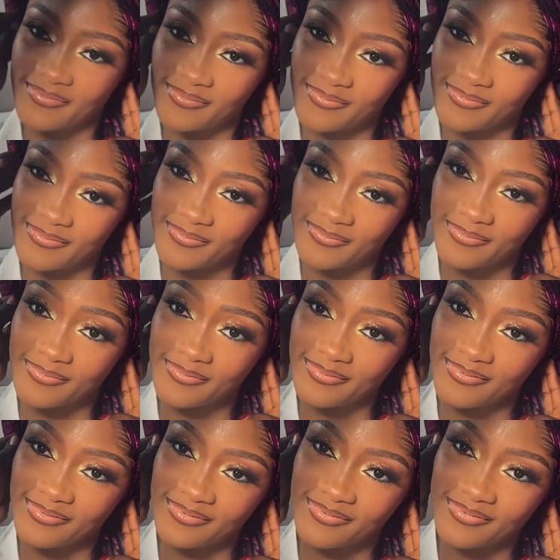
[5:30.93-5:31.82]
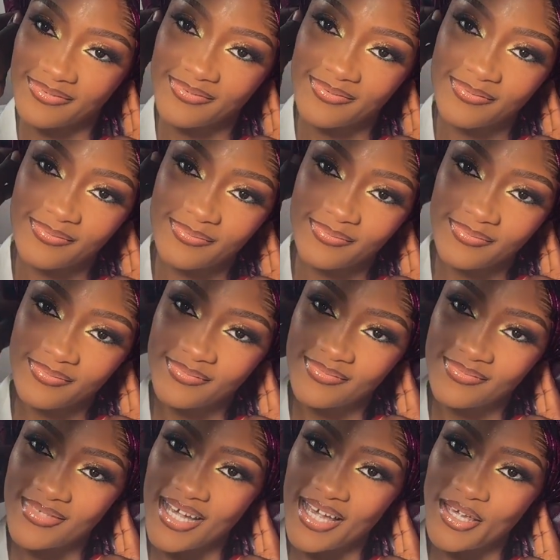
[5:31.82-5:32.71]
in line. I
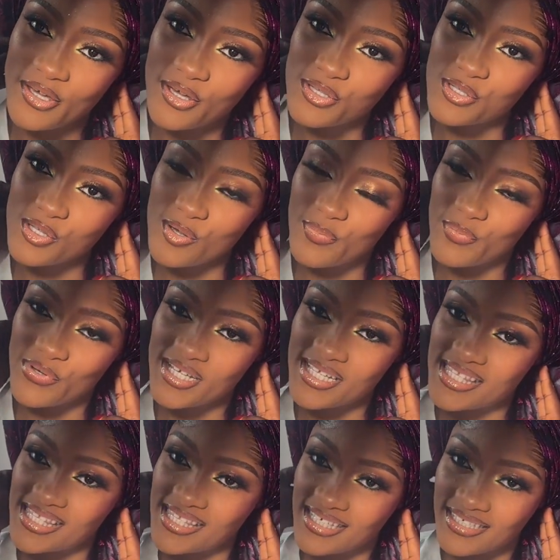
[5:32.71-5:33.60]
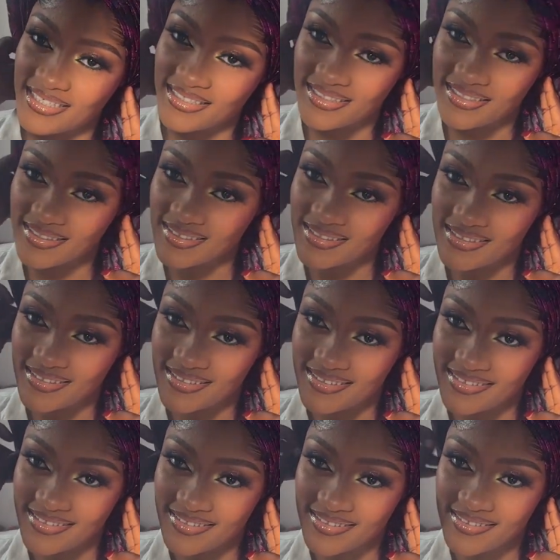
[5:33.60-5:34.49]
always check. Now what am I
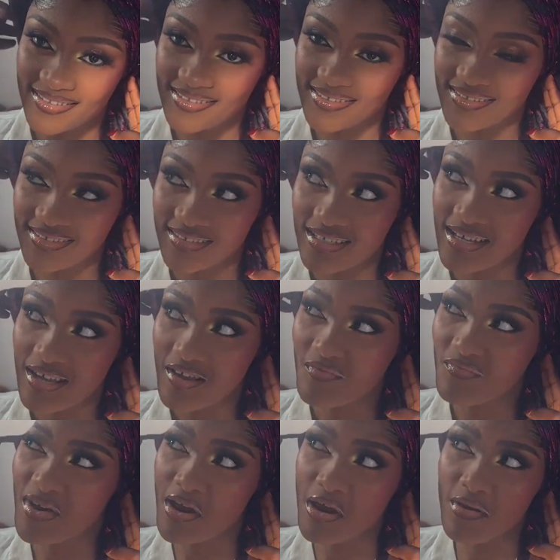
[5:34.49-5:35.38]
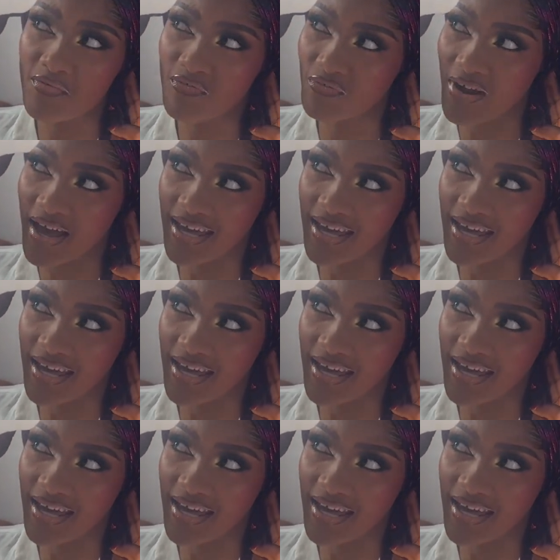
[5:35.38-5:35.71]
doing here now? I will start